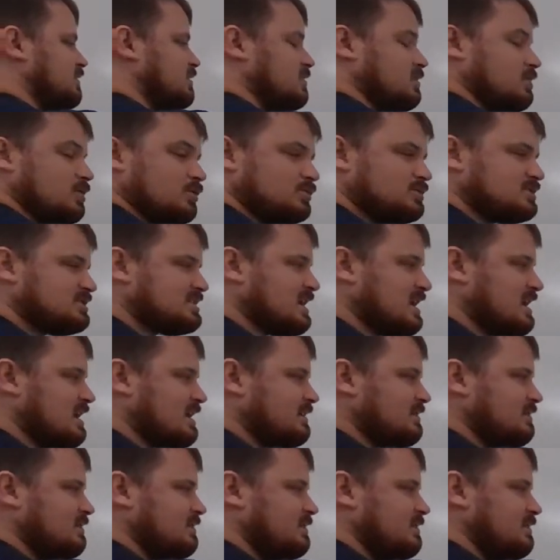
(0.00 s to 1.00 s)

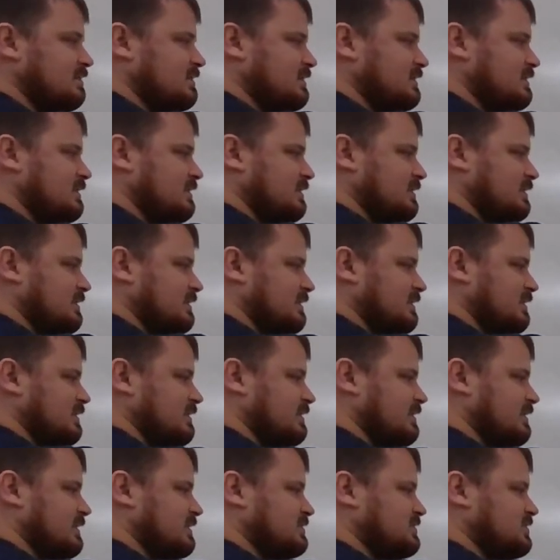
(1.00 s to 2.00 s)
Cosine
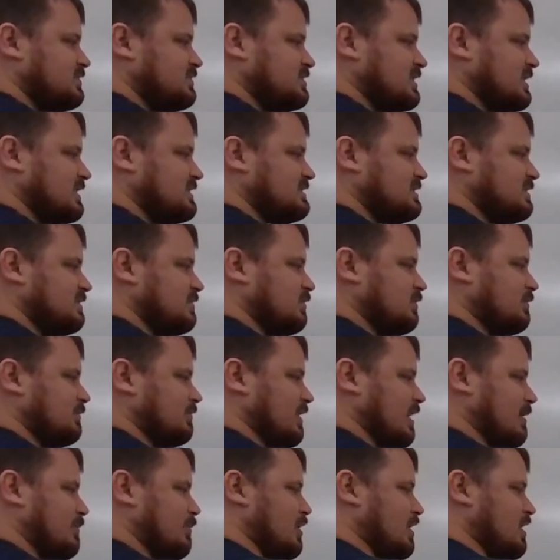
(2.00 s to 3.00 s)
is adjacent
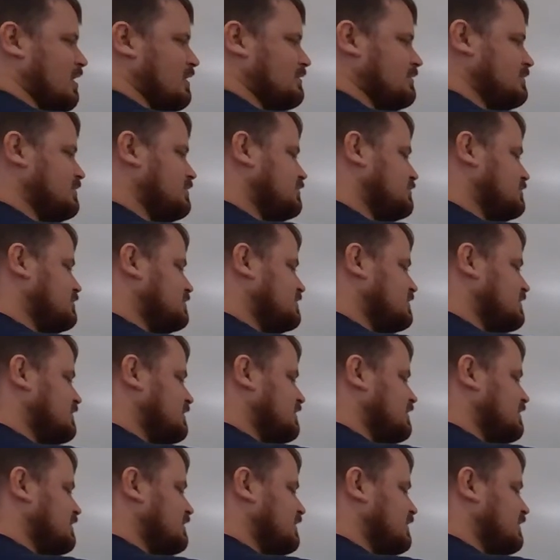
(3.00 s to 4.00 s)
over hypotenuse.
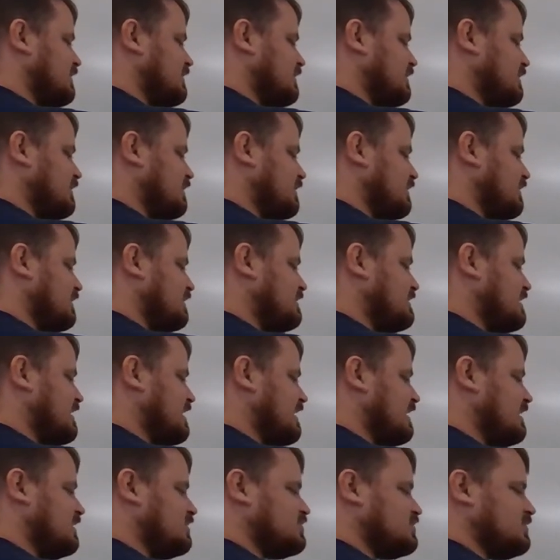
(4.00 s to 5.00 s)
And
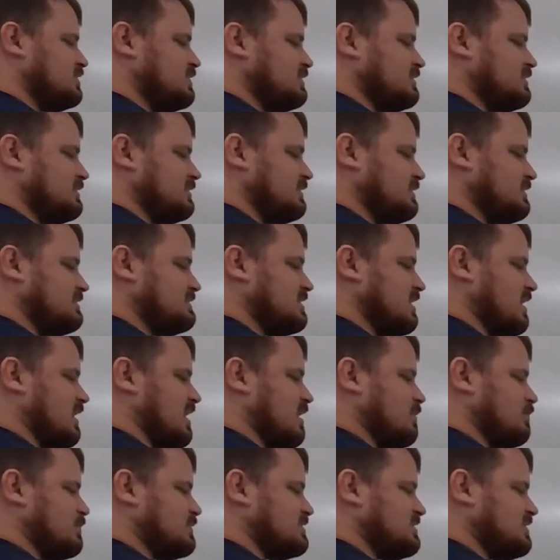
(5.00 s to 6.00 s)
tangent is
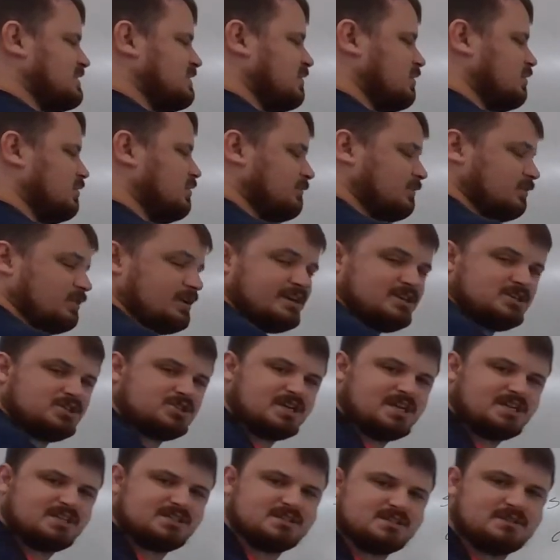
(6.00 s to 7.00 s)
opposite over
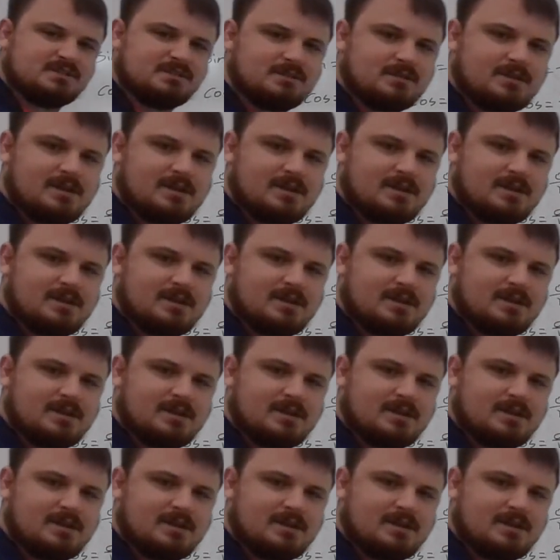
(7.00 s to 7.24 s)
adjacent.